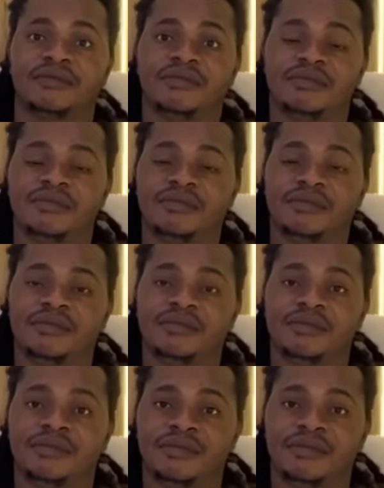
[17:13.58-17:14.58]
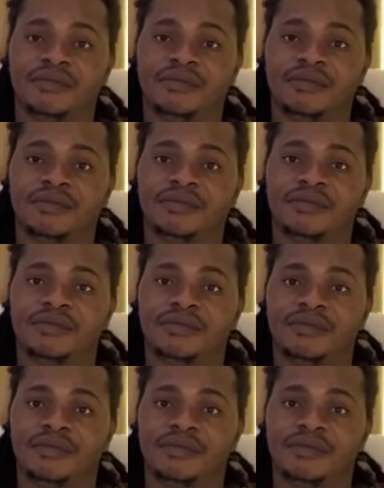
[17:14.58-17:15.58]

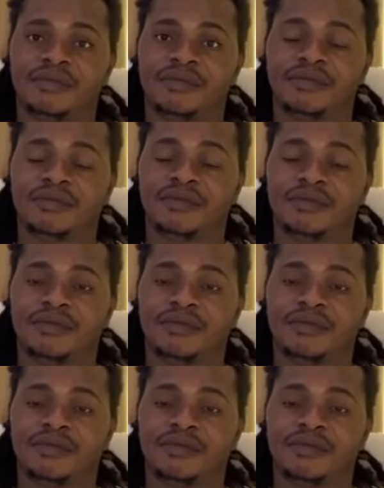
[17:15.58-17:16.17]
(no one is talking)